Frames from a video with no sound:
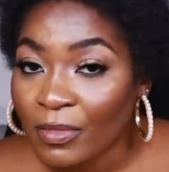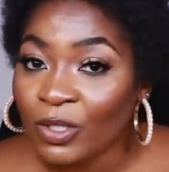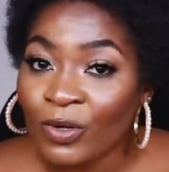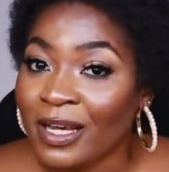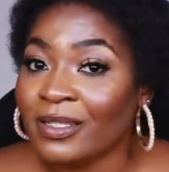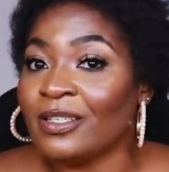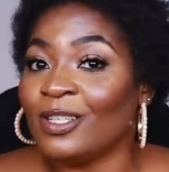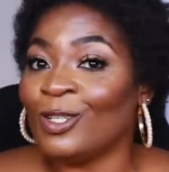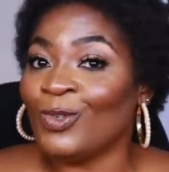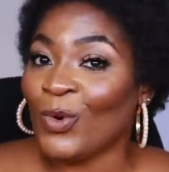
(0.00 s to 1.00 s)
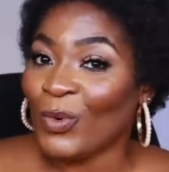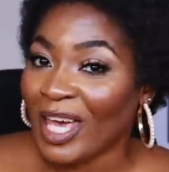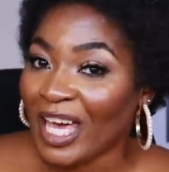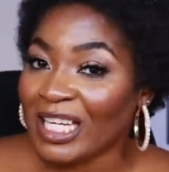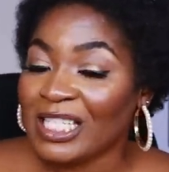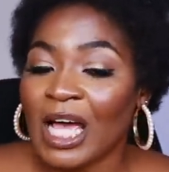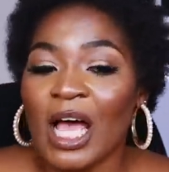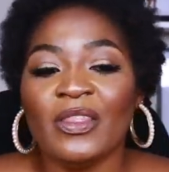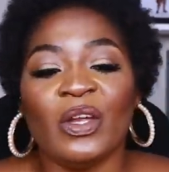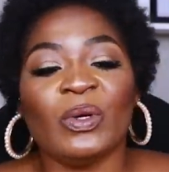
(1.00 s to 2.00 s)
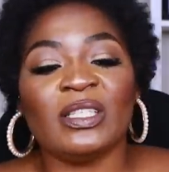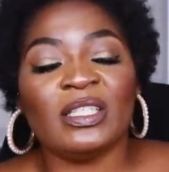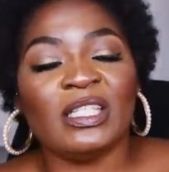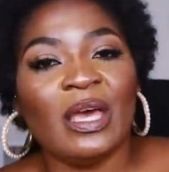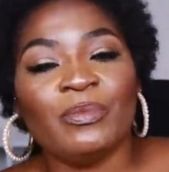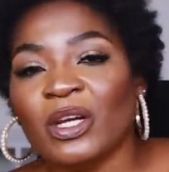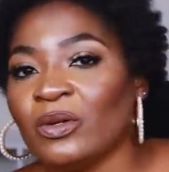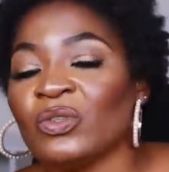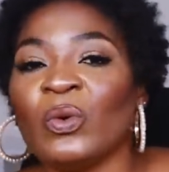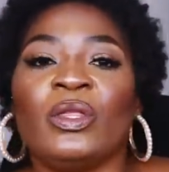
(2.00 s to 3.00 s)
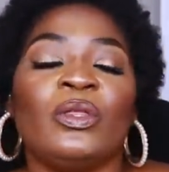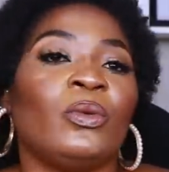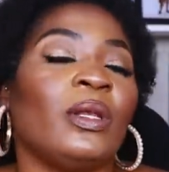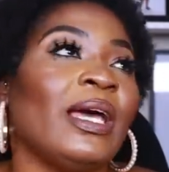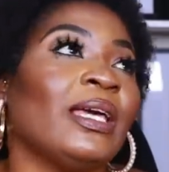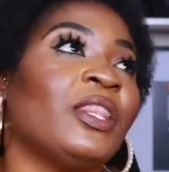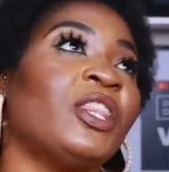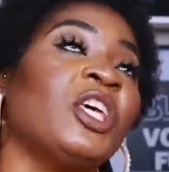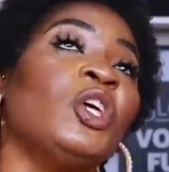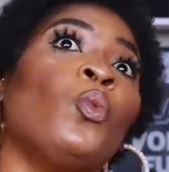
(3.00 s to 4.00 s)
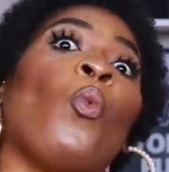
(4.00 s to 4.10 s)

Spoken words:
You guys didn't know yet, that was the time that I was going through like the